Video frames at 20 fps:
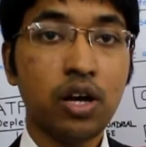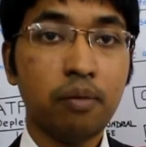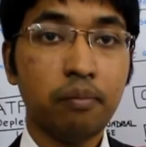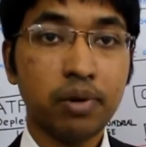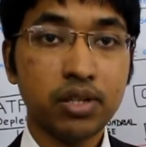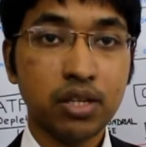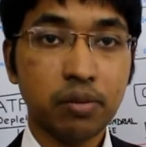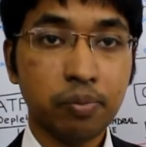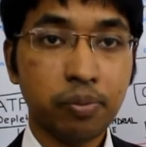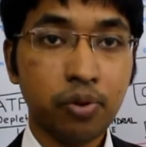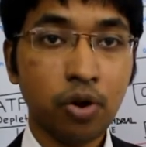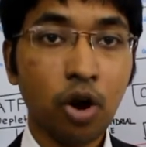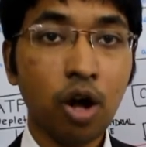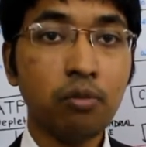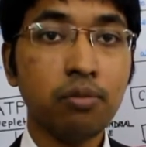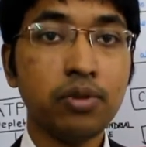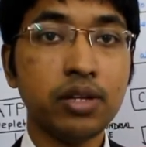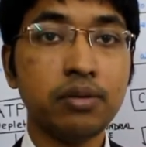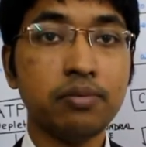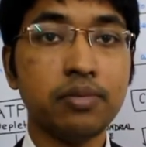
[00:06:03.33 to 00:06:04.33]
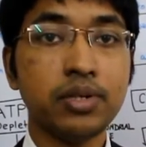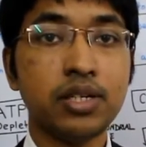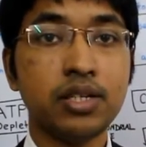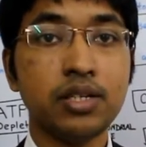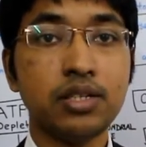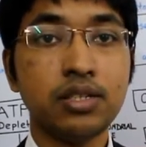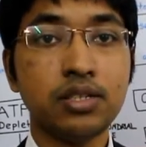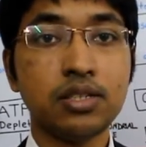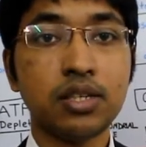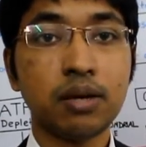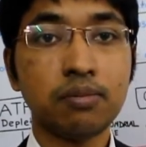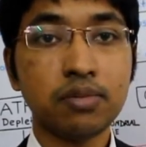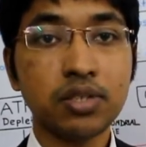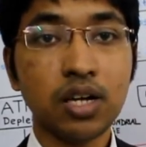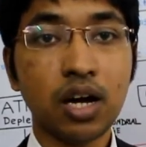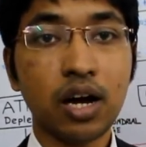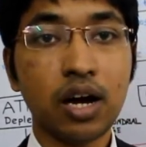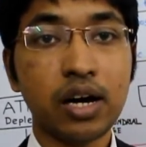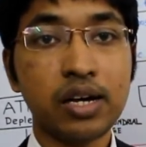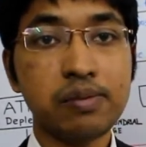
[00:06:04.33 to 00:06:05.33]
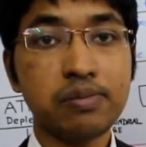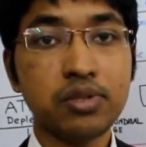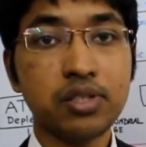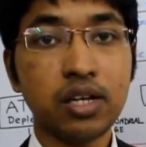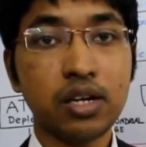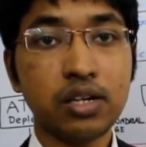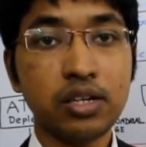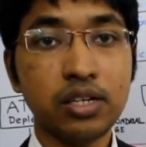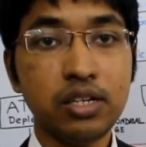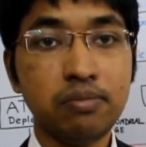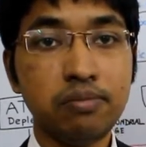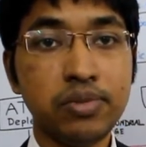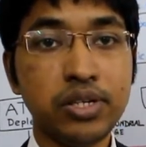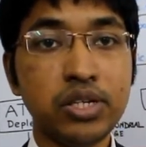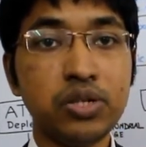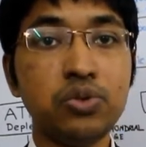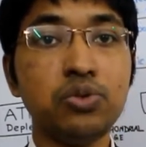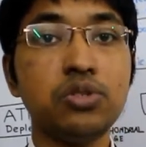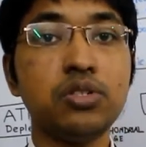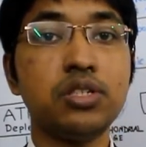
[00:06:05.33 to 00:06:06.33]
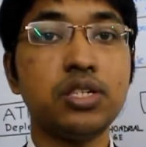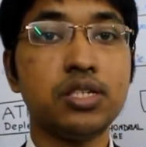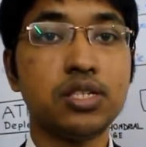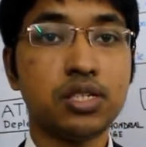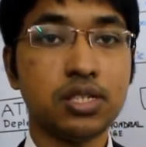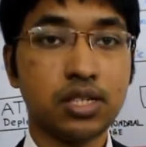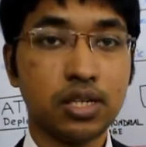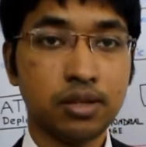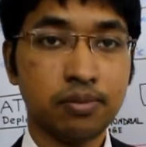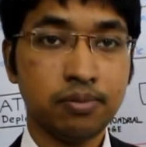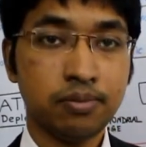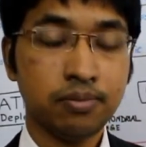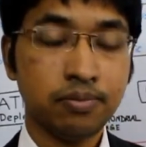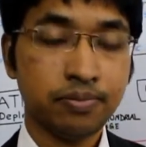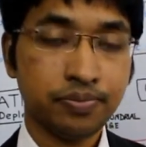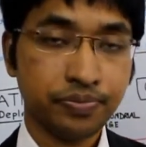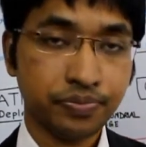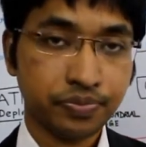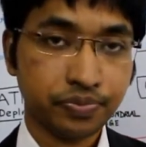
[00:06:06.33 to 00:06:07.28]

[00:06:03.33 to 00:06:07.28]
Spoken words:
but the problem is sometimes the immune system